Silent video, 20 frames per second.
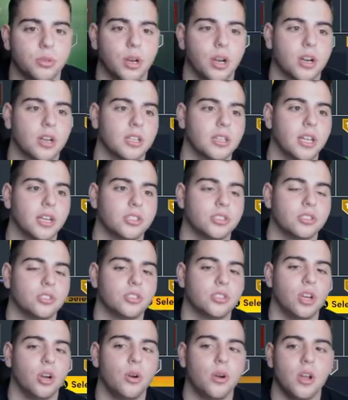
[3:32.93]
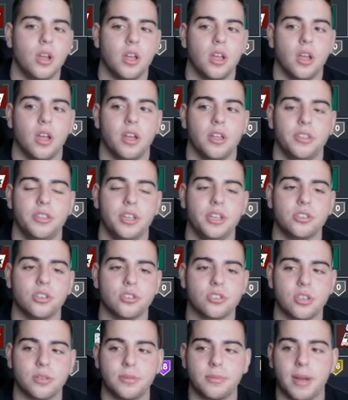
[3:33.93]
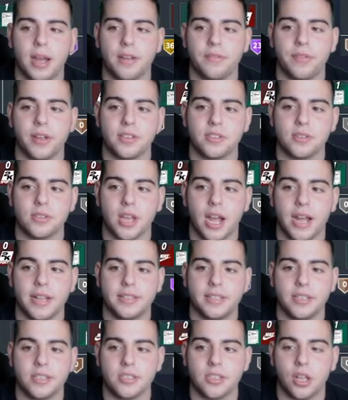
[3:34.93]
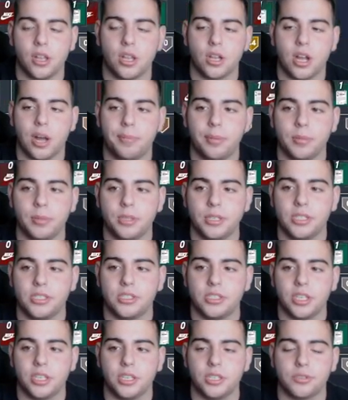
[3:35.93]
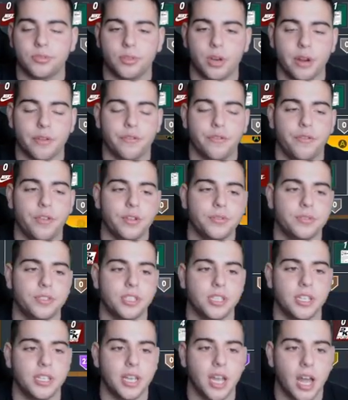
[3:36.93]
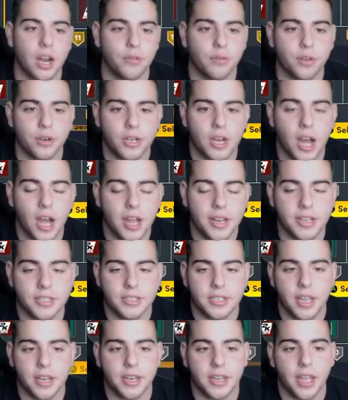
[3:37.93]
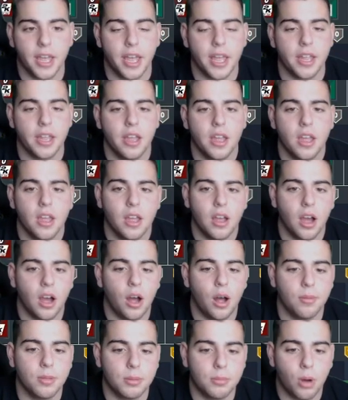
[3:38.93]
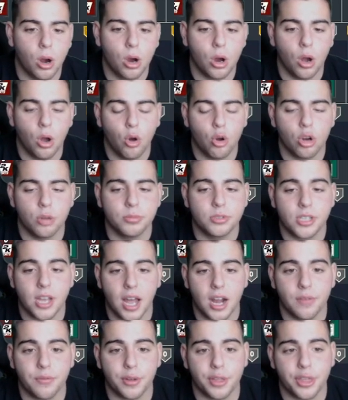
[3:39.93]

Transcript: in our collection. So these are some of my investments. I did sell a couple Malik Sealys for around 15, got them for 9 to 10K. Uh, Lamar Odom's got him for